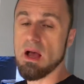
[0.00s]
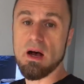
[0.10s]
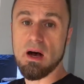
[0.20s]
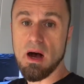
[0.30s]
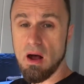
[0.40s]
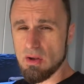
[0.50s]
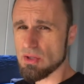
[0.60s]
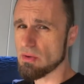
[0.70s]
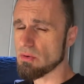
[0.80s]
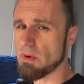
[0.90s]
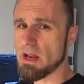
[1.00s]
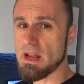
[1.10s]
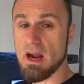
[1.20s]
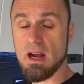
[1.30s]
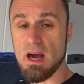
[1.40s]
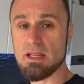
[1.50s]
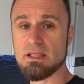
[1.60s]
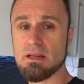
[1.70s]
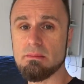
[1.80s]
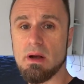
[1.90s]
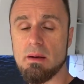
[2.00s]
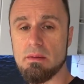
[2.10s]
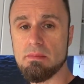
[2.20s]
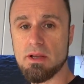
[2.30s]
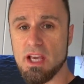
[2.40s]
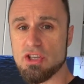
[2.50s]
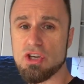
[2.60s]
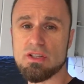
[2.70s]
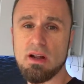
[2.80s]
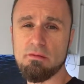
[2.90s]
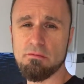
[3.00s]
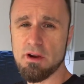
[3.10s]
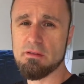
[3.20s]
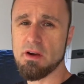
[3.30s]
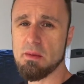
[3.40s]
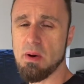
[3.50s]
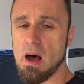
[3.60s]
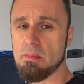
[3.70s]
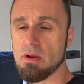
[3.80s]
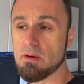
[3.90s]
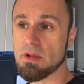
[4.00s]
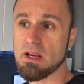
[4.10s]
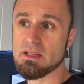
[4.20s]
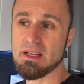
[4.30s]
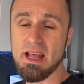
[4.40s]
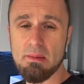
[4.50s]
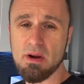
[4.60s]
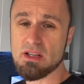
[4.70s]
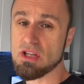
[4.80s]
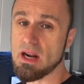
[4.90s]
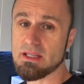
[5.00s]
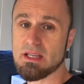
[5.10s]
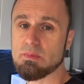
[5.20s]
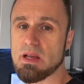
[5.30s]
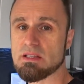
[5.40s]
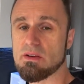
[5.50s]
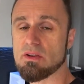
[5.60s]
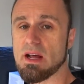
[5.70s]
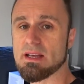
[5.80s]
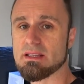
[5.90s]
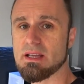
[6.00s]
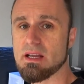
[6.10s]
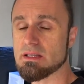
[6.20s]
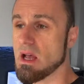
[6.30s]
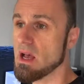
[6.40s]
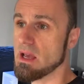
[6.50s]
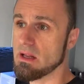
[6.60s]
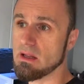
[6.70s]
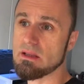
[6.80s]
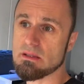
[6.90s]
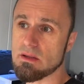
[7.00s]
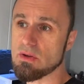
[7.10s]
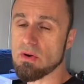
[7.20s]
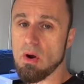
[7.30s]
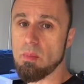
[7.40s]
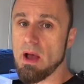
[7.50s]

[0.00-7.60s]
Also in Romania, custom kitchens are very, very popular because labor is not as expensive in the United States. In Eastern Europe,